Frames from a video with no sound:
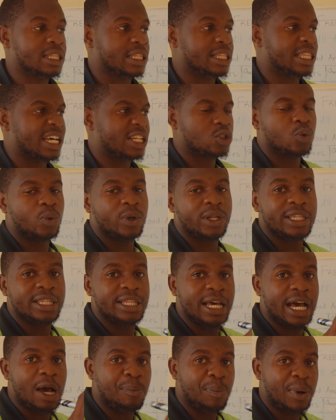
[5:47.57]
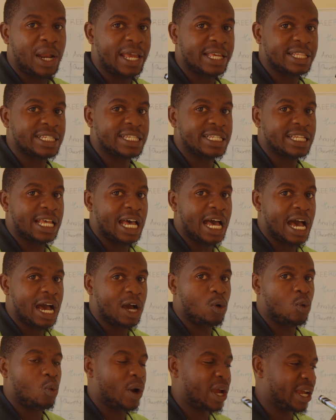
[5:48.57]
That's when the appliances
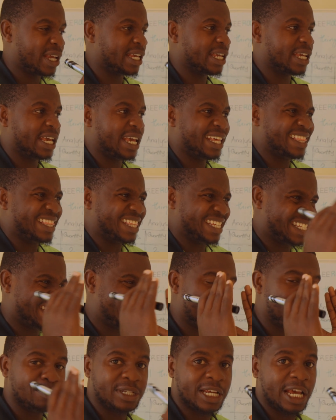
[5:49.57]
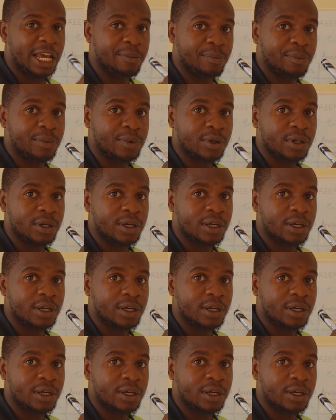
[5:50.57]
are working at the same time.